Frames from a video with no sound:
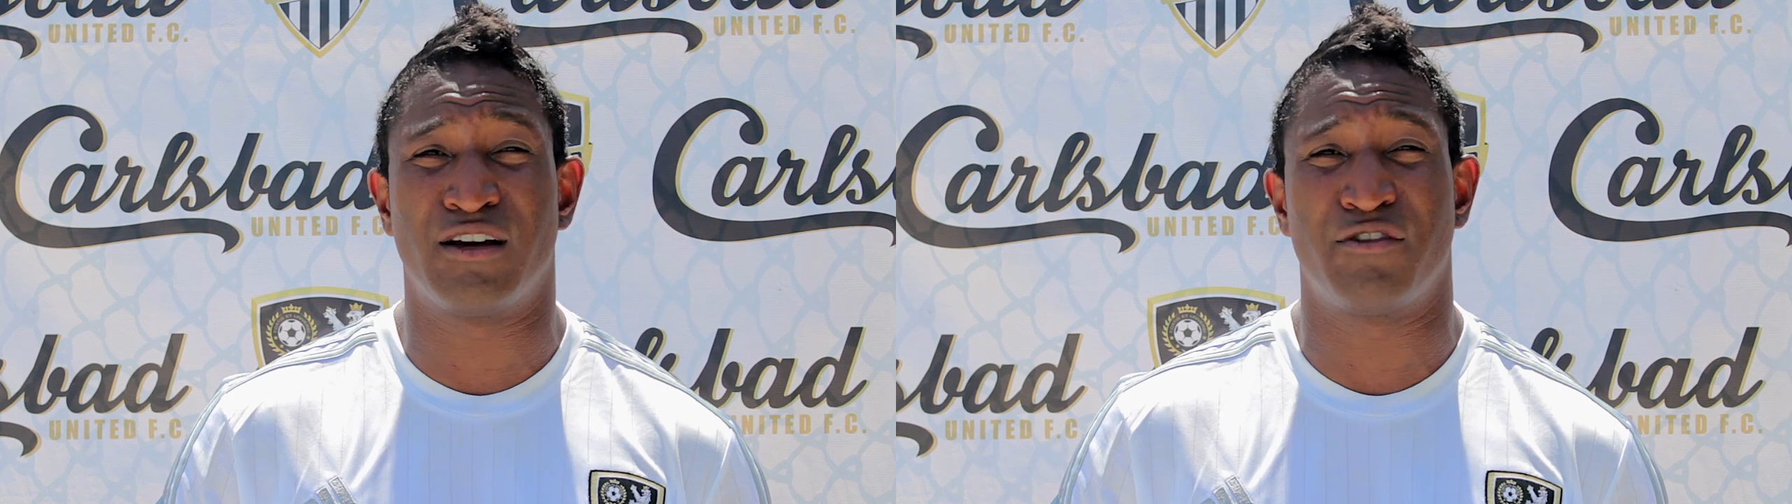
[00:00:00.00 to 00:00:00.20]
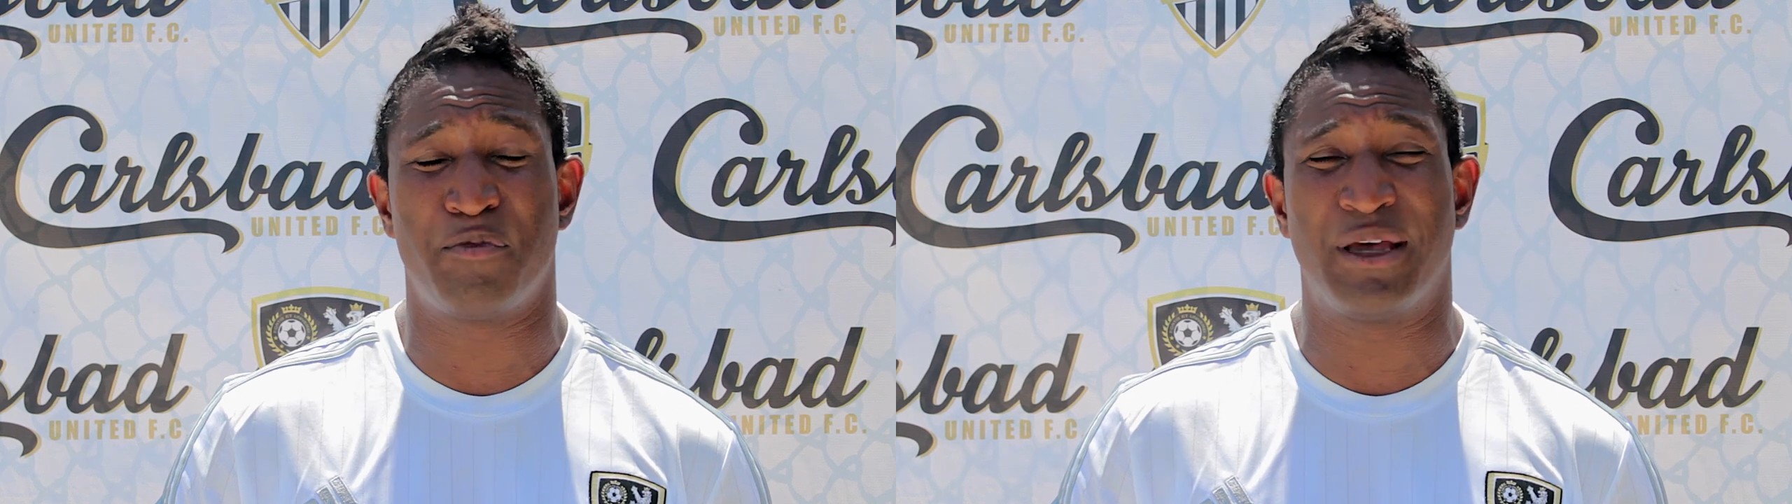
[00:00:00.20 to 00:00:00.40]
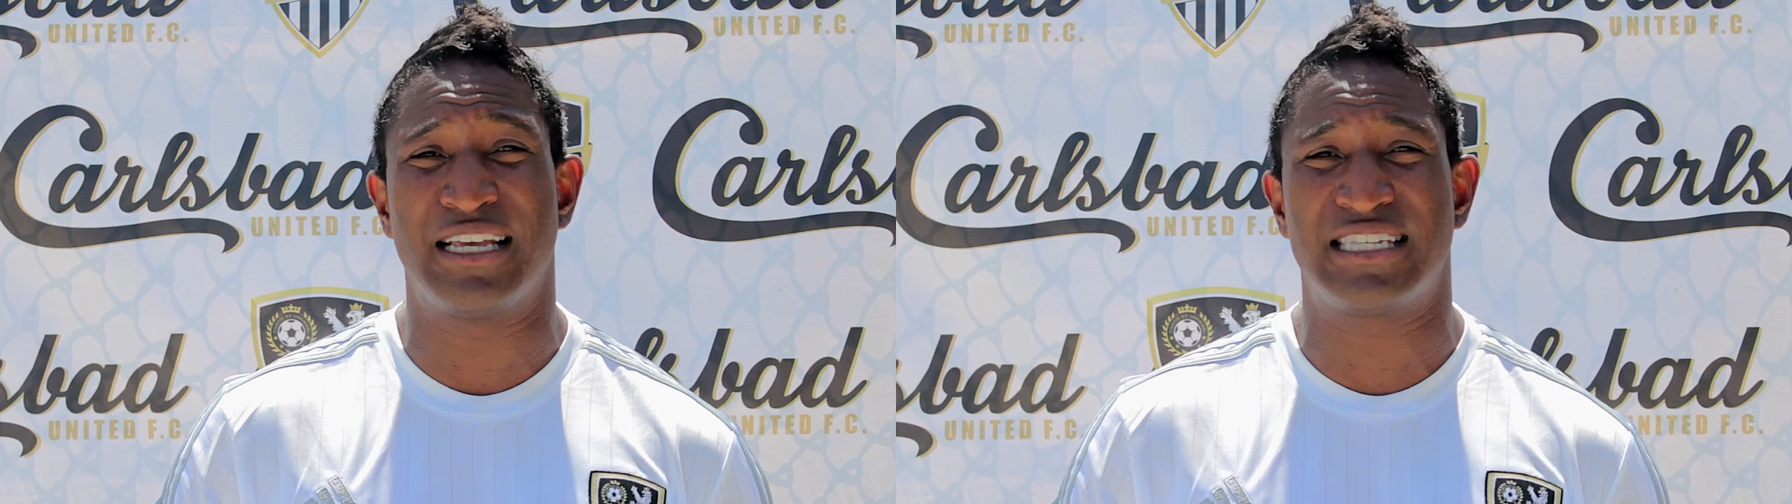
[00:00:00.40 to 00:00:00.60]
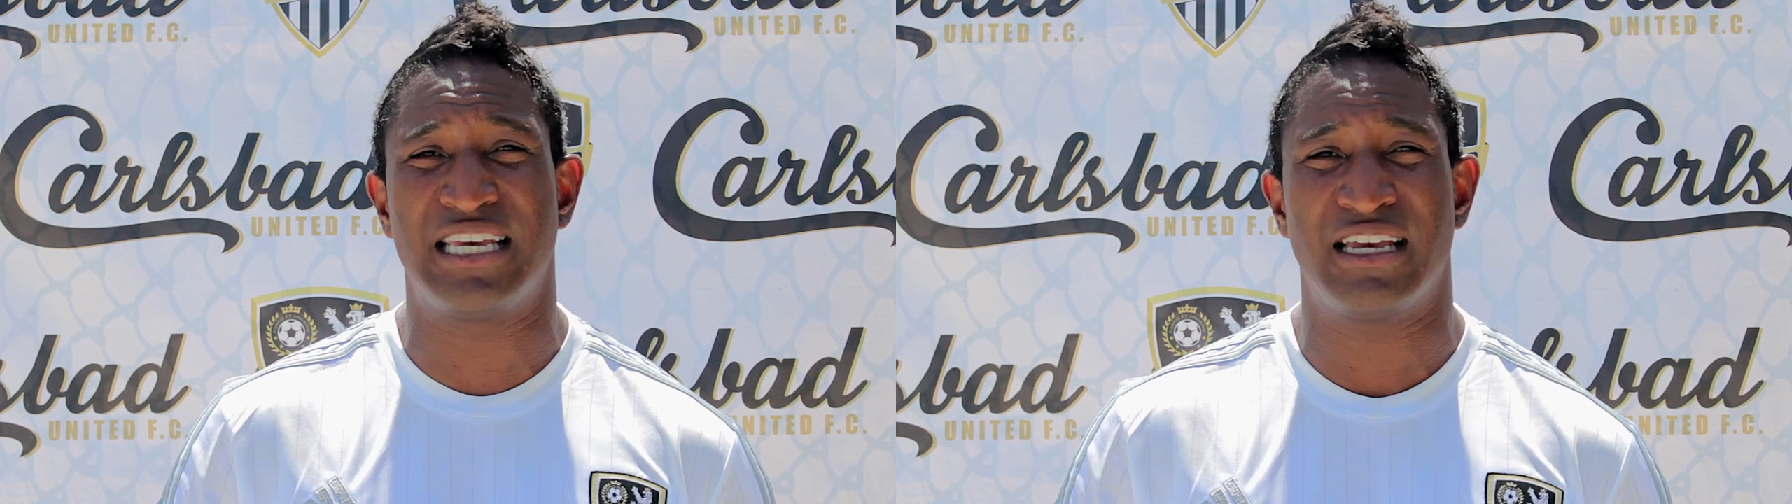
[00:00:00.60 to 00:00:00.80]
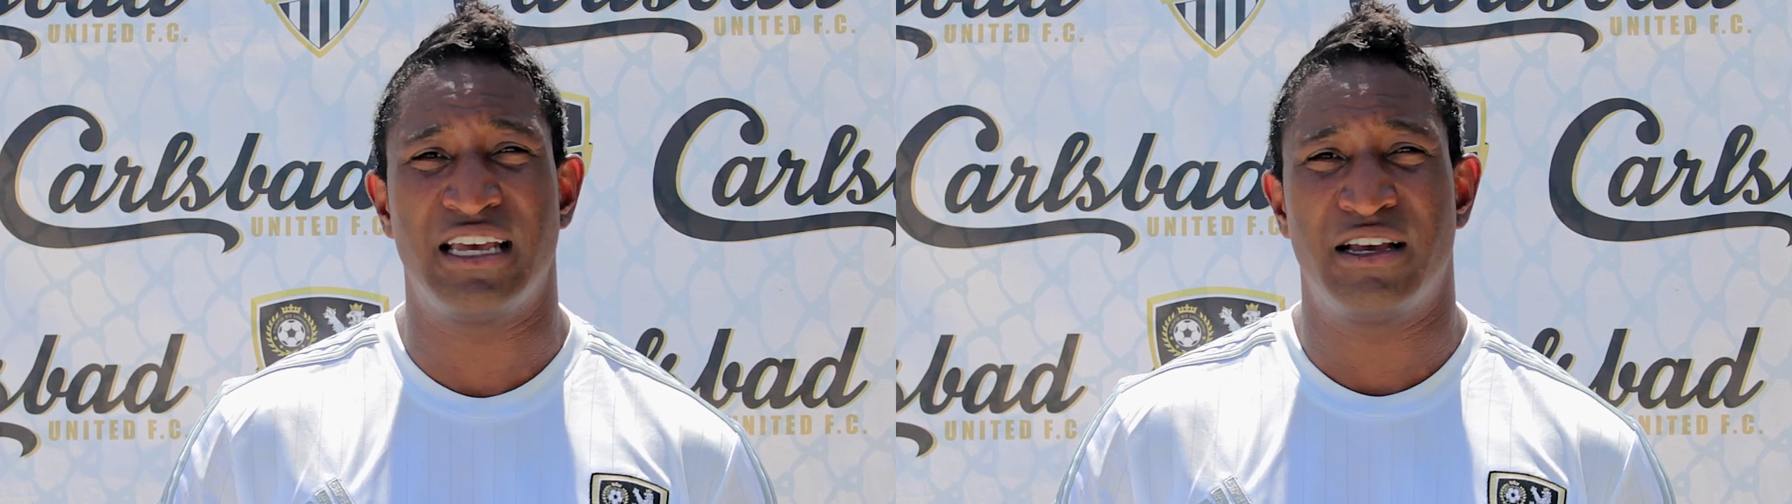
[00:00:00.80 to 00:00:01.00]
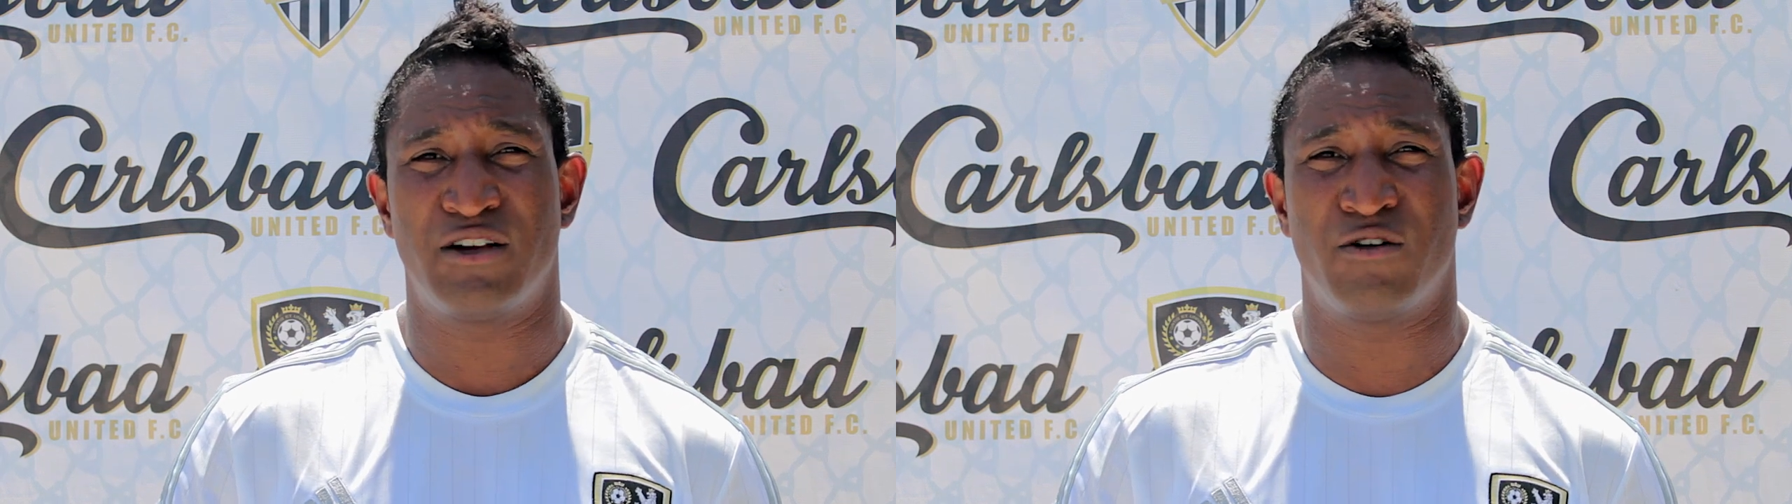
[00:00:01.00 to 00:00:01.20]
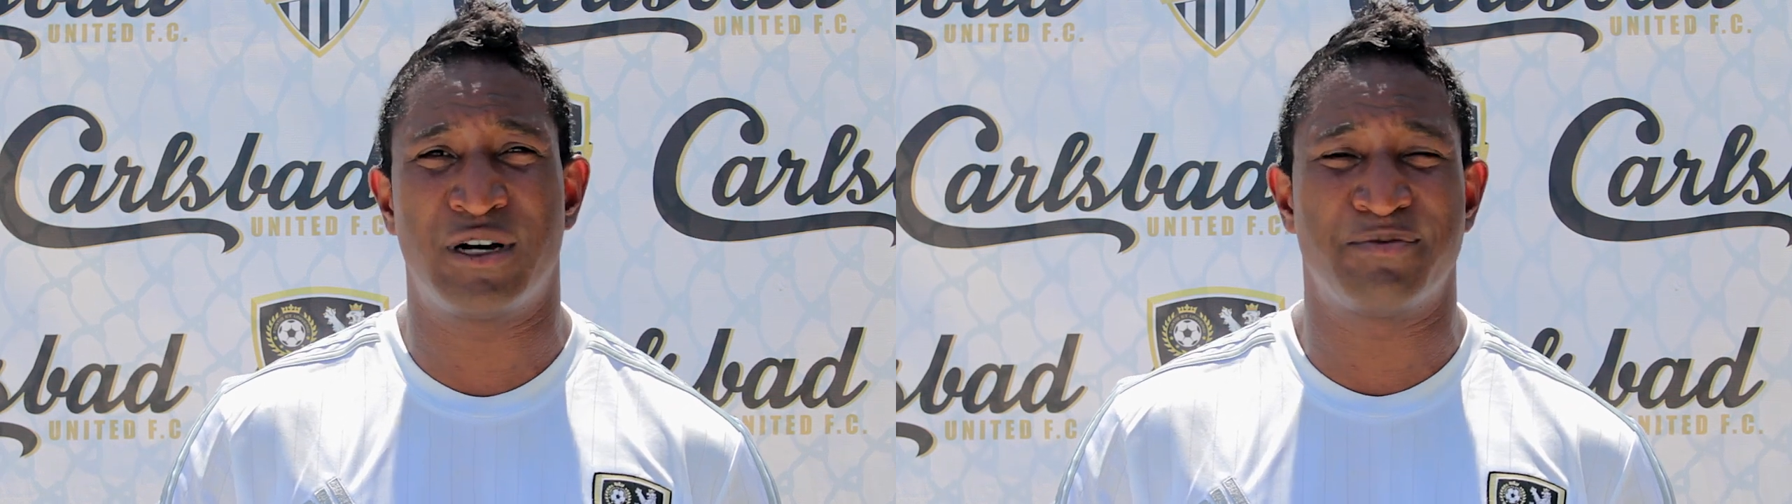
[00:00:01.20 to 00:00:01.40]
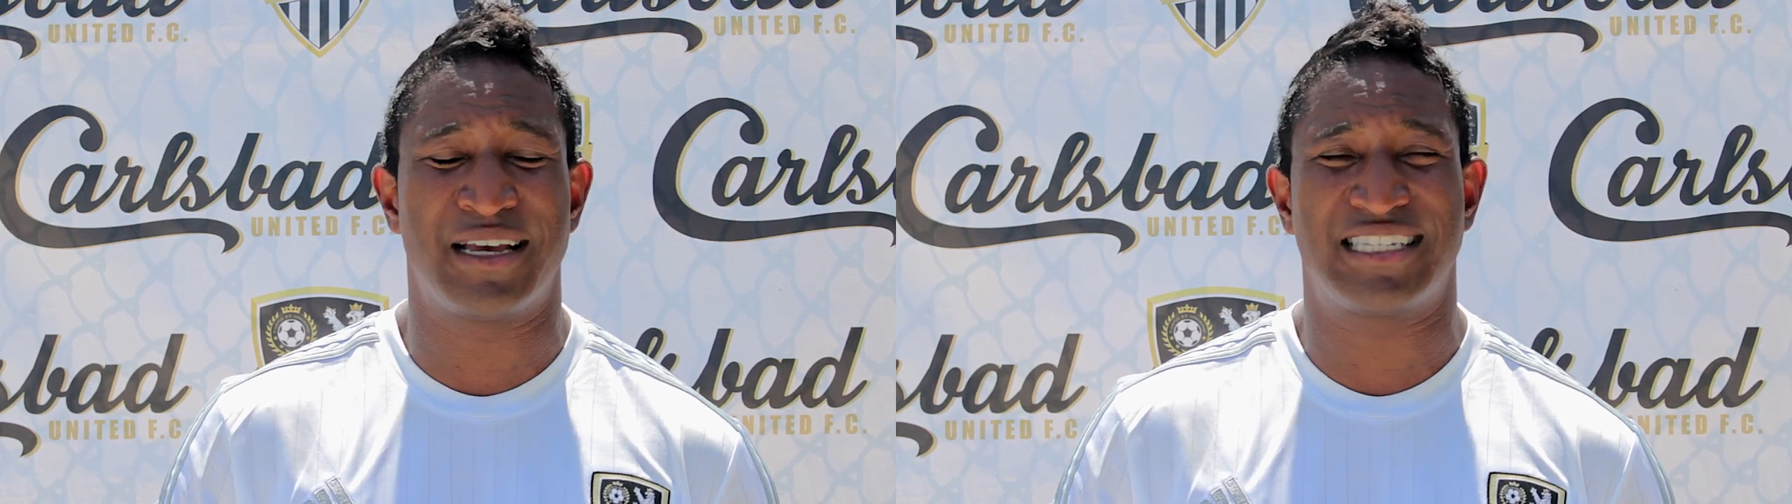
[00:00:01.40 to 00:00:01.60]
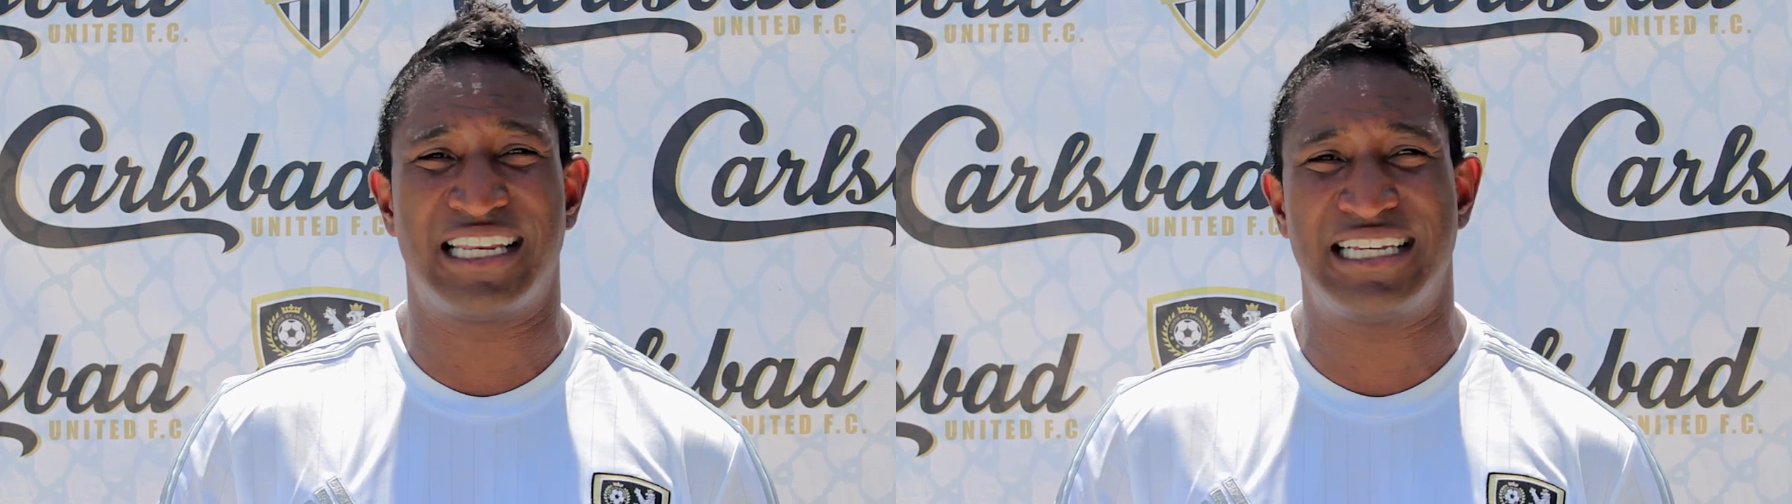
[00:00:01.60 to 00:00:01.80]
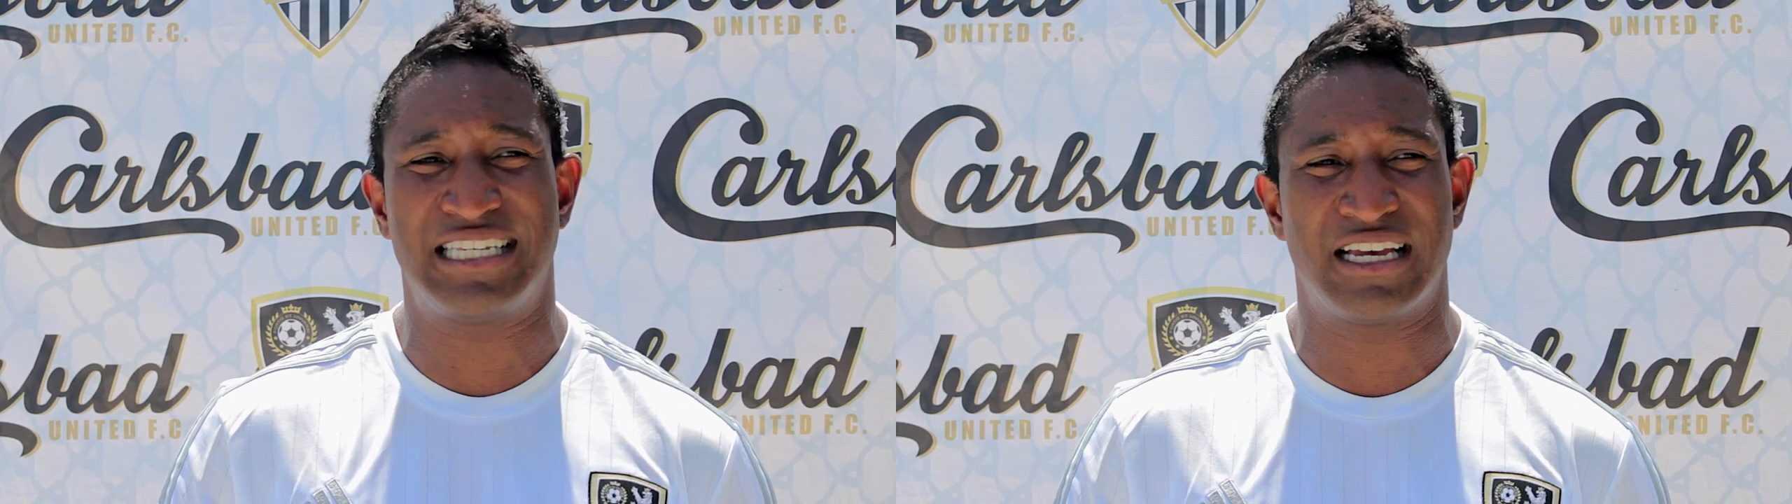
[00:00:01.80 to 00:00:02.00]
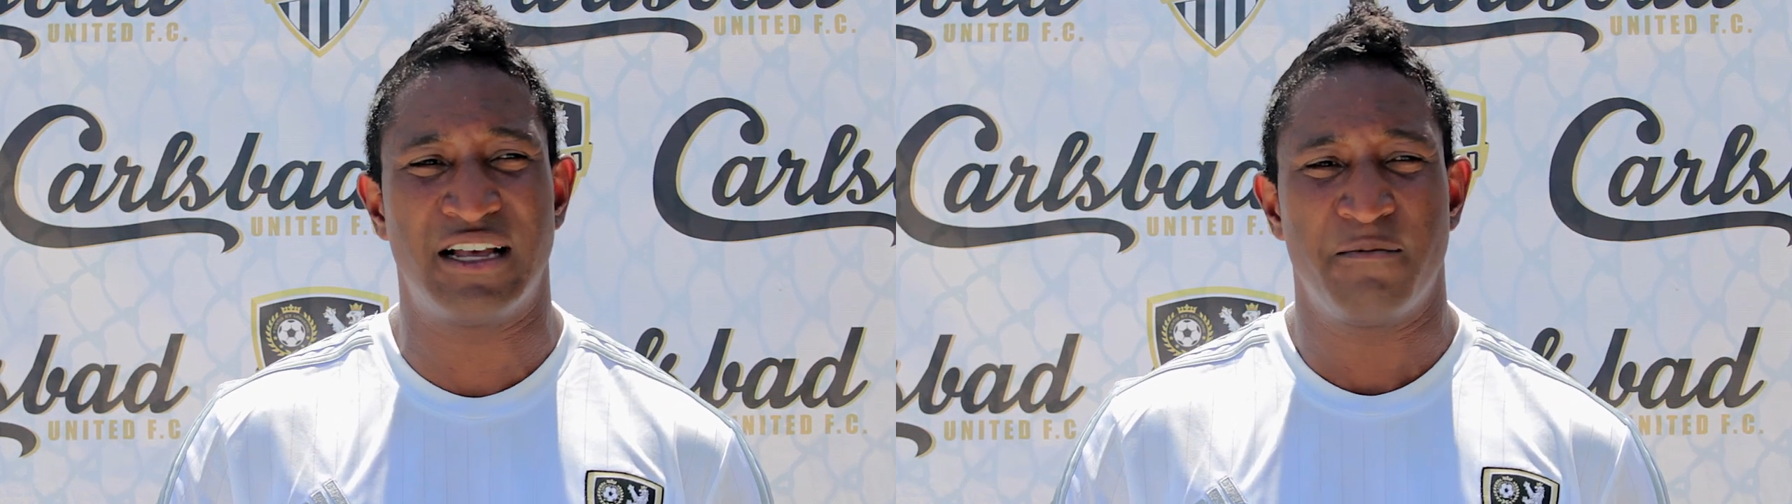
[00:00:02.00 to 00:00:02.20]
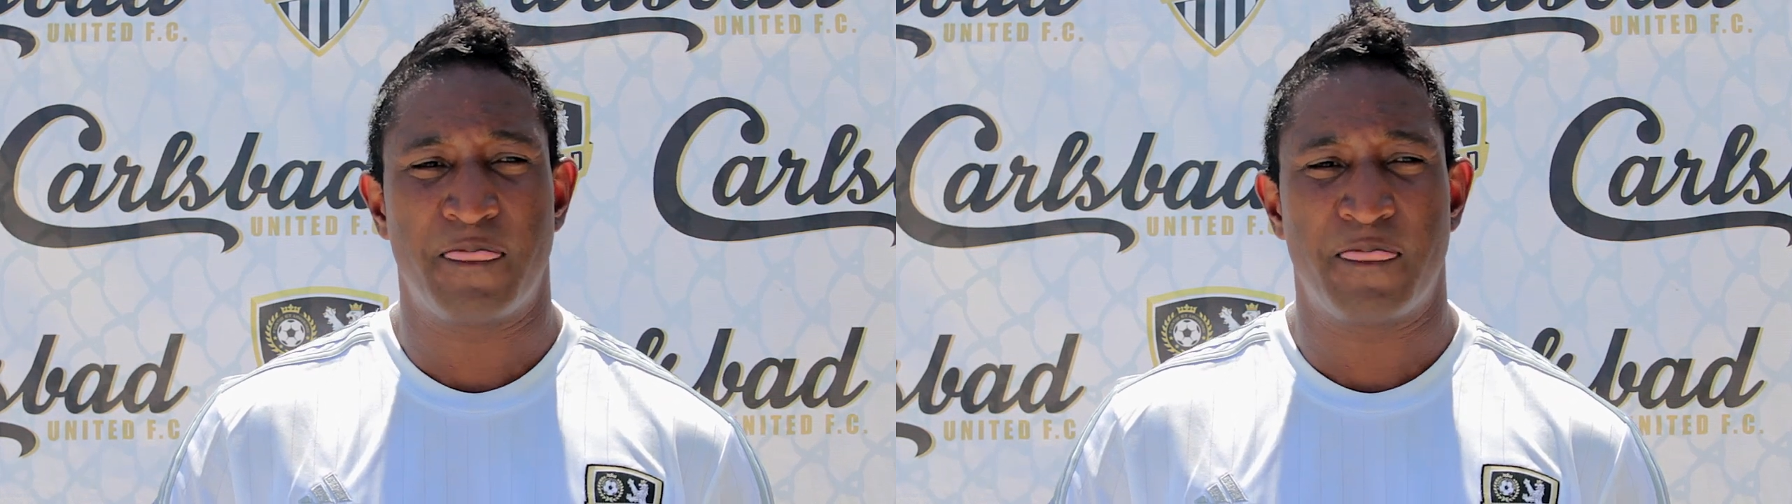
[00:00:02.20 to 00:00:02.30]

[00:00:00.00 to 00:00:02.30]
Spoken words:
a lot of ability, always makes it easier,